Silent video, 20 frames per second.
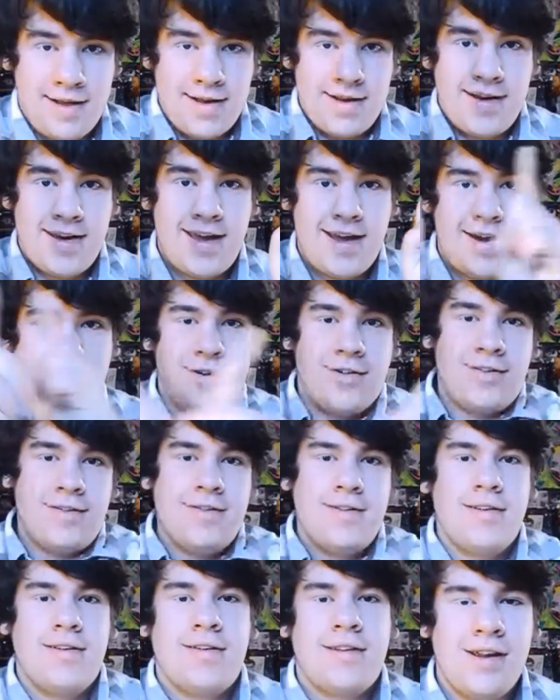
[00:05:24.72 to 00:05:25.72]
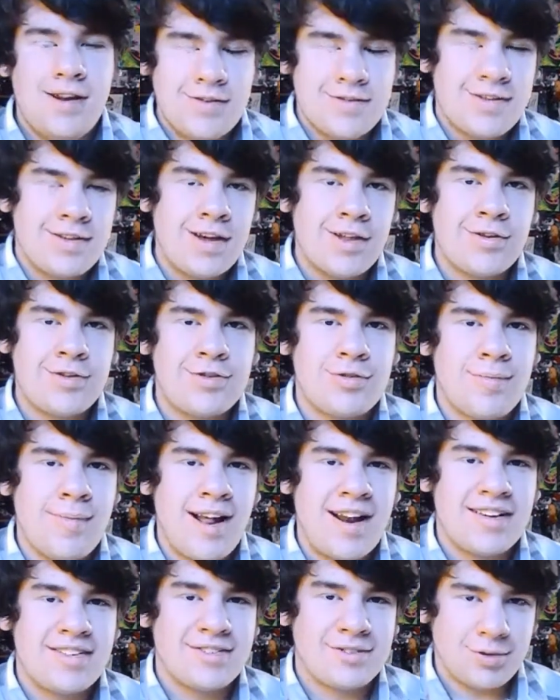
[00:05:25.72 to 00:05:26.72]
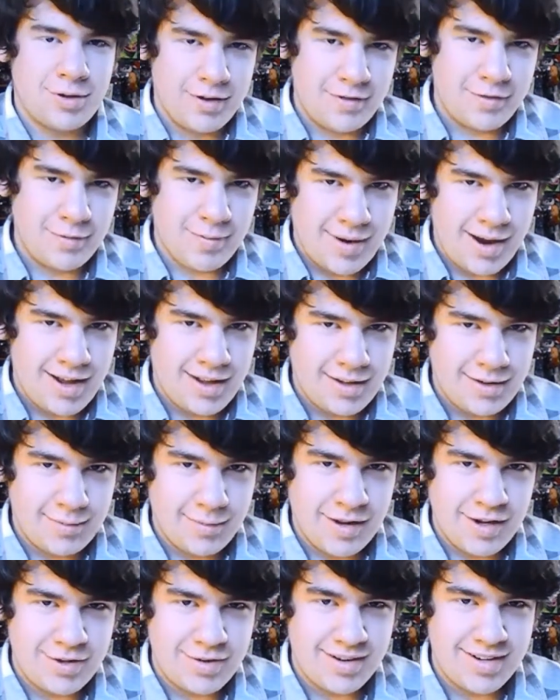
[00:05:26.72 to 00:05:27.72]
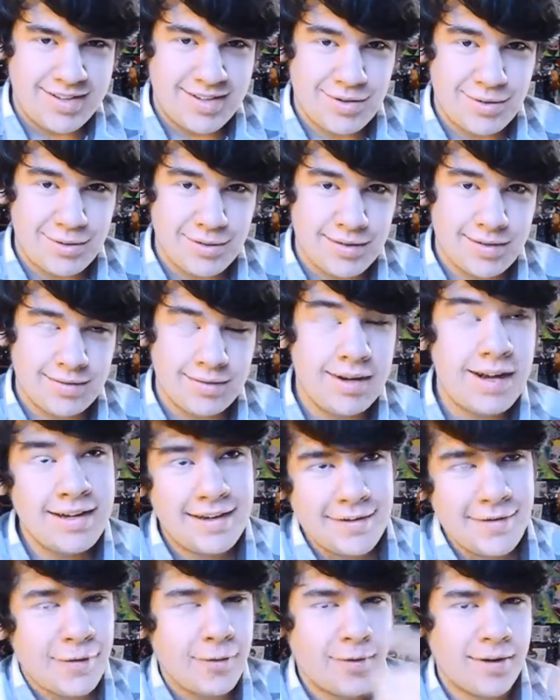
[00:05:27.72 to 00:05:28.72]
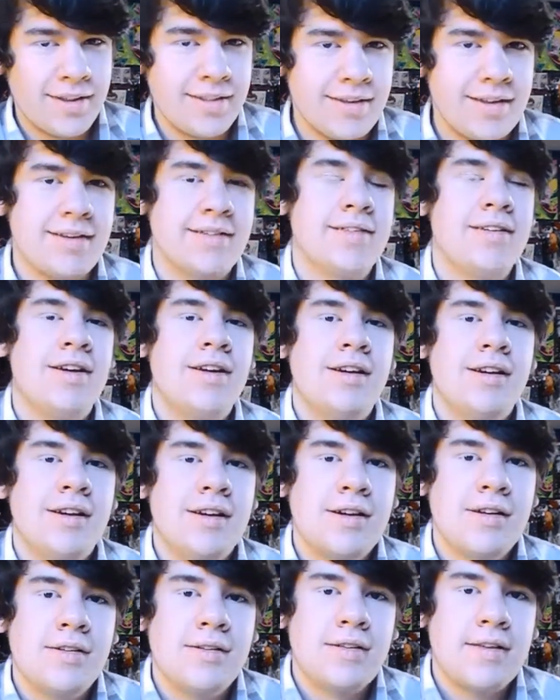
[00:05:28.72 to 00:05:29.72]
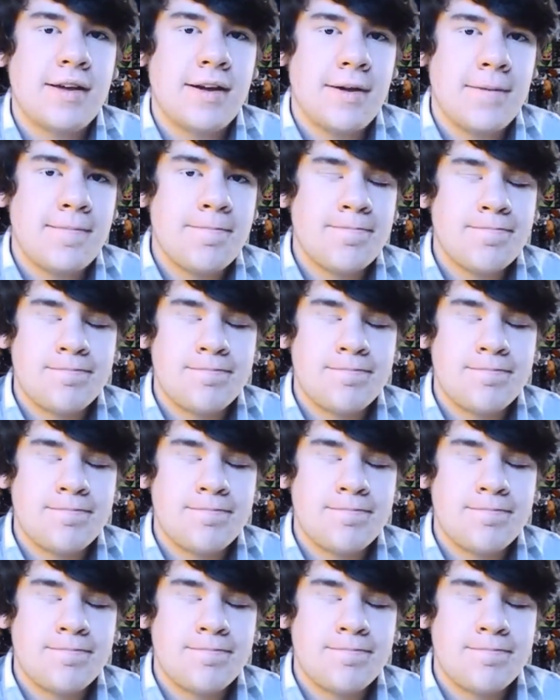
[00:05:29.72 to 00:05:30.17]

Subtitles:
Now, here's another traumatic story from my elementary school. A different one than, yeah.